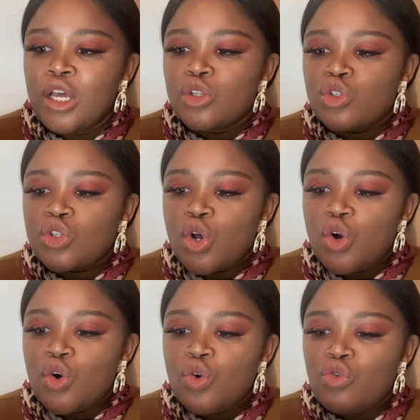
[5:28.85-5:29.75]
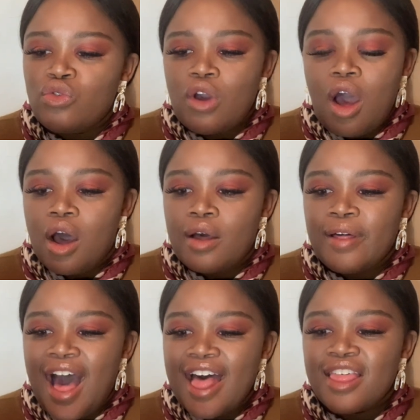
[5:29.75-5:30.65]
So yeah,
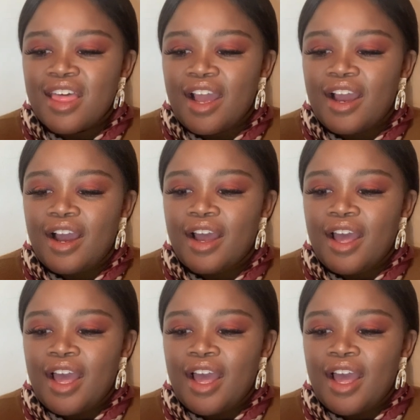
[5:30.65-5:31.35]
I think